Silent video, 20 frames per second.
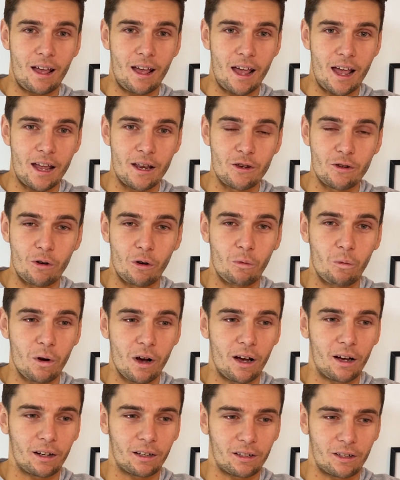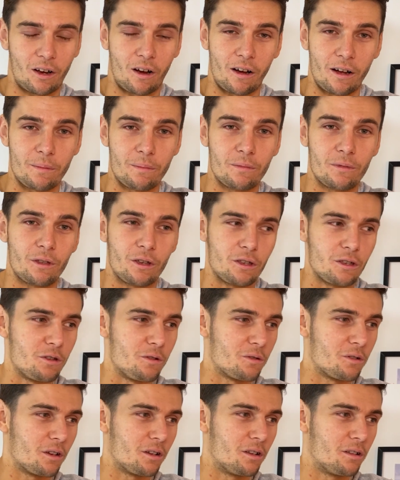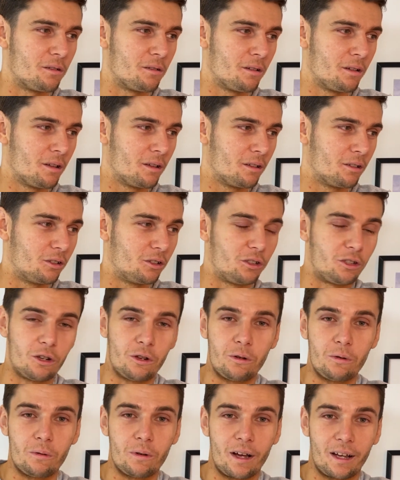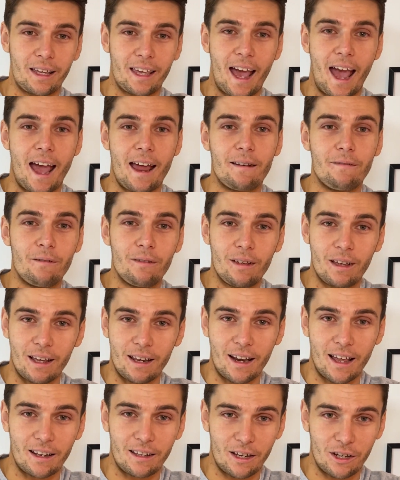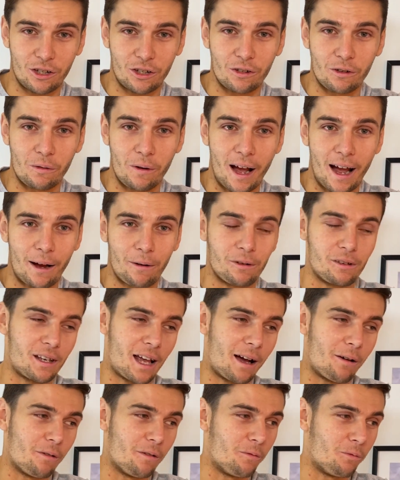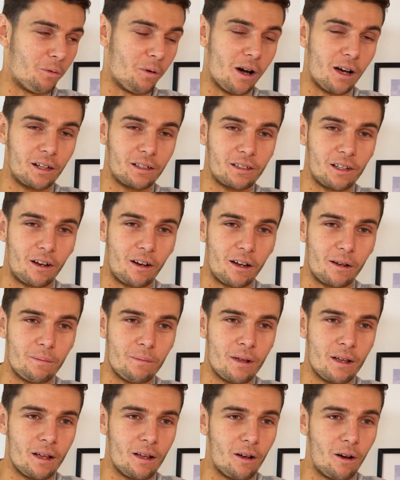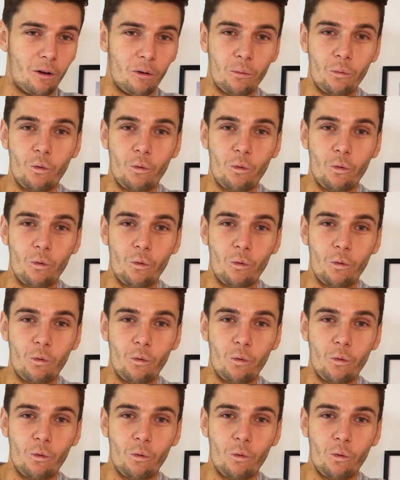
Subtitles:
in your work time that you could do again in additional hours out of work time, on